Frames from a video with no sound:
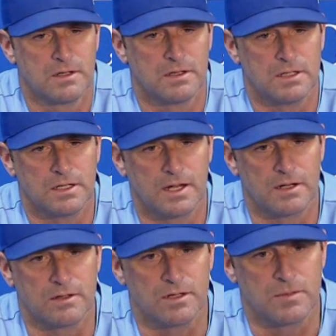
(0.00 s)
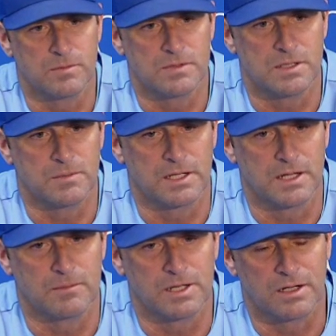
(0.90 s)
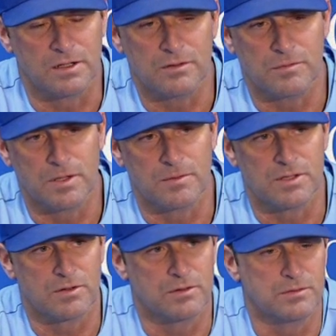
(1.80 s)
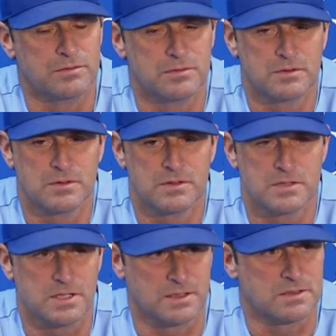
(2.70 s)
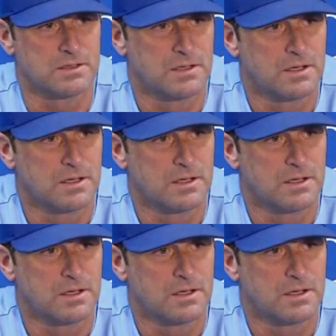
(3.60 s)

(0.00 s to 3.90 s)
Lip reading: And how do you keep a team in a game, let alone be able to throw six?